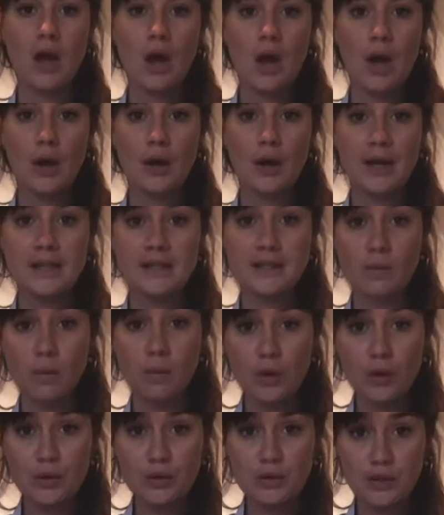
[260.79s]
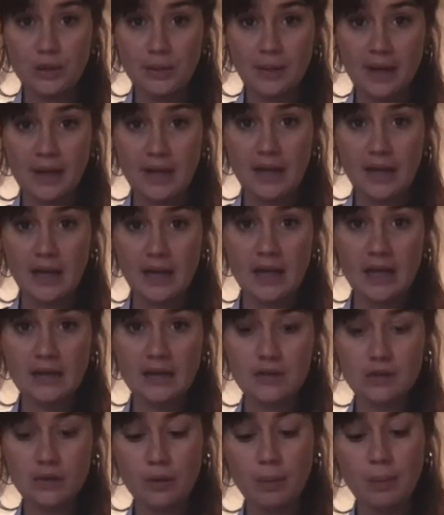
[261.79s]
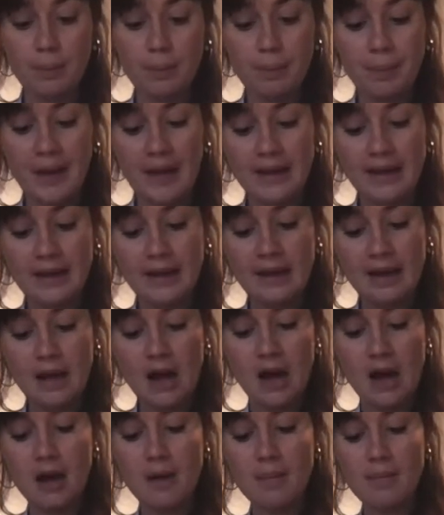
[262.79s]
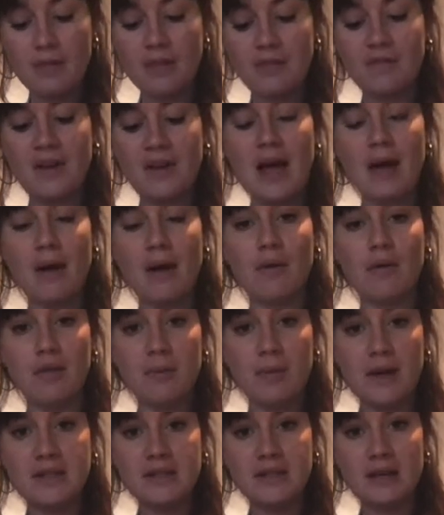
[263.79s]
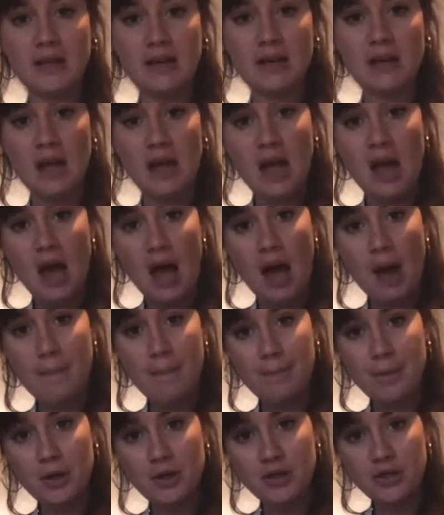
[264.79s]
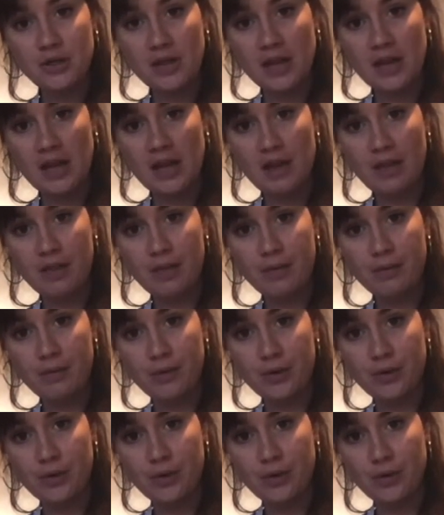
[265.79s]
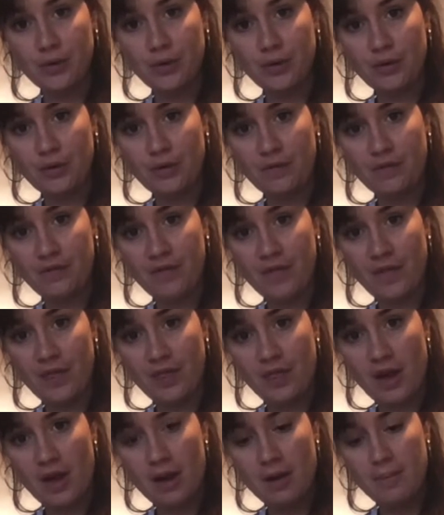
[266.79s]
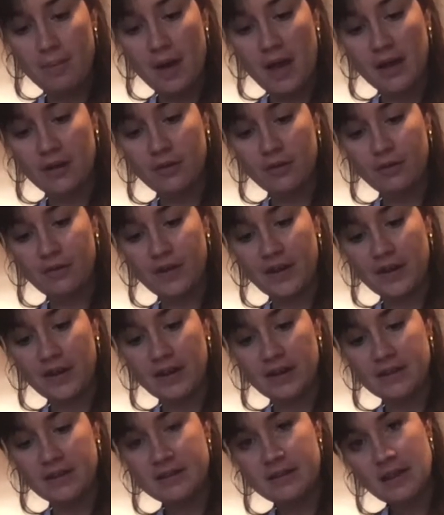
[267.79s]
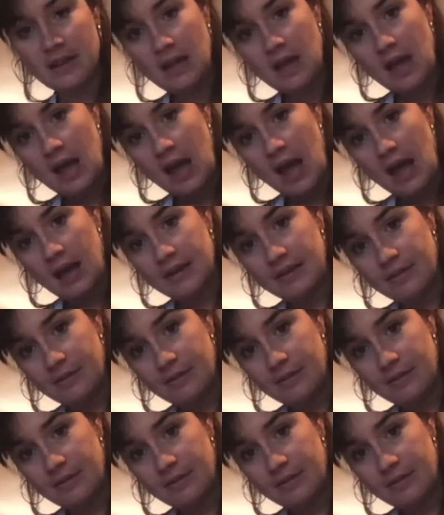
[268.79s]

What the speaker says: Okay, so what you're doing is you're picking up the flour and the butter and pushing it through your thumb and your fingers, and it